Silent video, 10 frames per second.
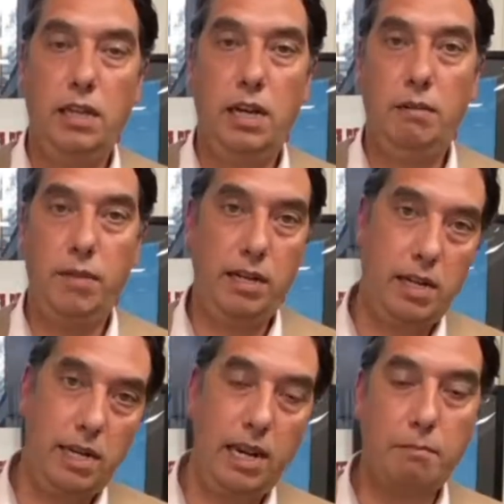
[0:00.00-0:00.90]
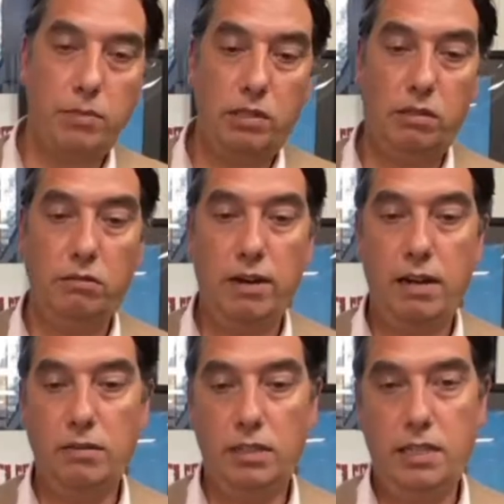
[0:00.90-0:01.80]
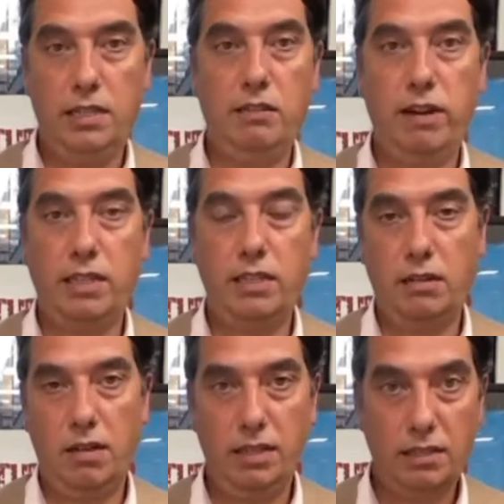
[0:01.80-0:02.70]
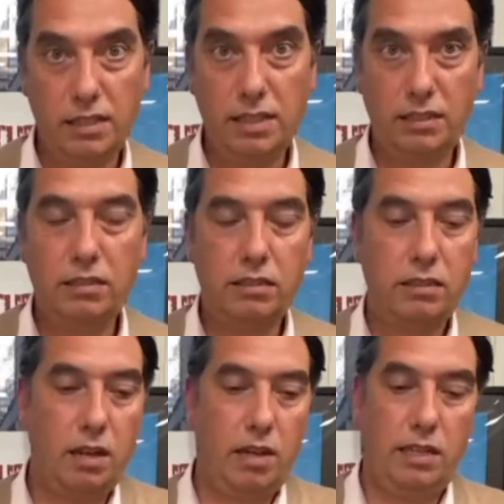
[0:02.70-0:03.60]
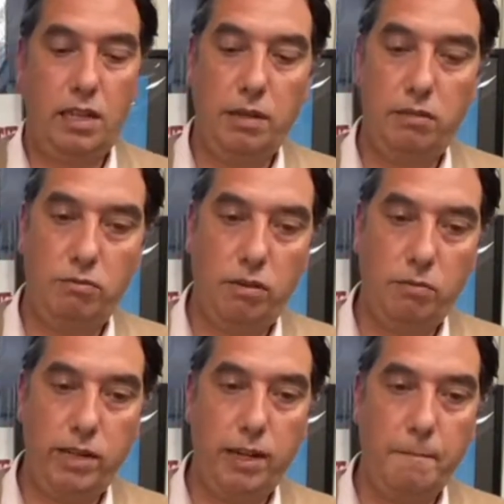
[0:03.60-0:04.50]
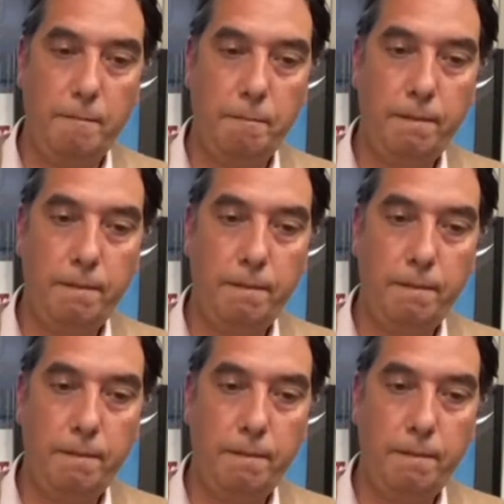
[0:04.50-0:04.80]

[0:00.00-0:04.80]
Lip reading: and any lamps that are around, and the direct sunlight is sunlight coming through a window.